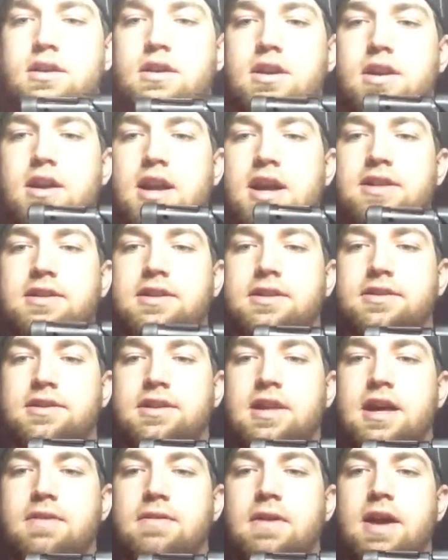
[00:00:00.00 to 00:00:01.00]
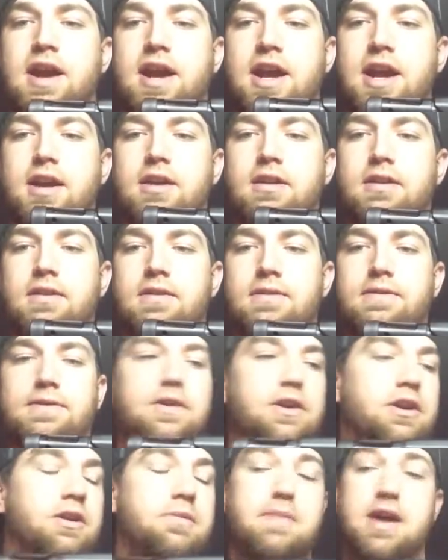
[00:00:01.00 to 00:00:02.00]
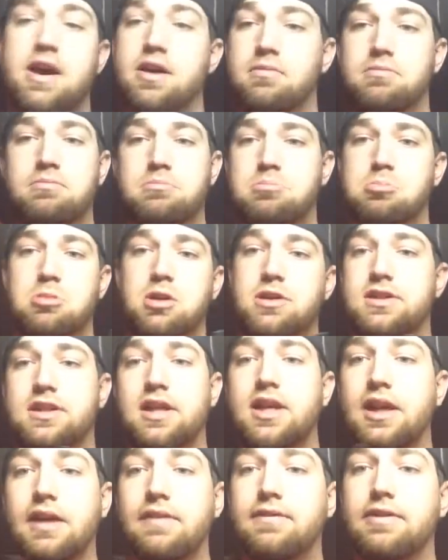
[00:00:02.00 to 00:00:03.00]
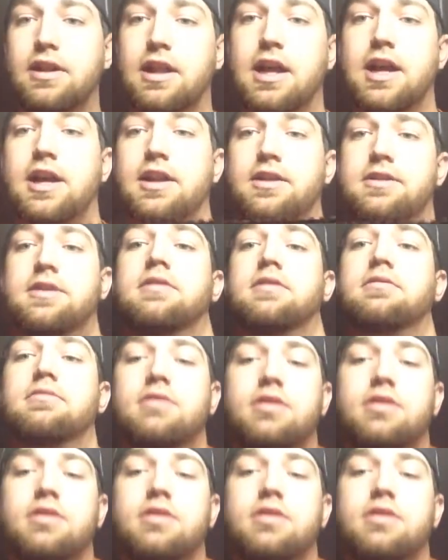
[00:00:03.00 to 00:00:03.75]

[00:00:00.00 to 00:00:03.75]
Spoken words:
And a nice little slot right here for you to mount a sling if you'd like it to.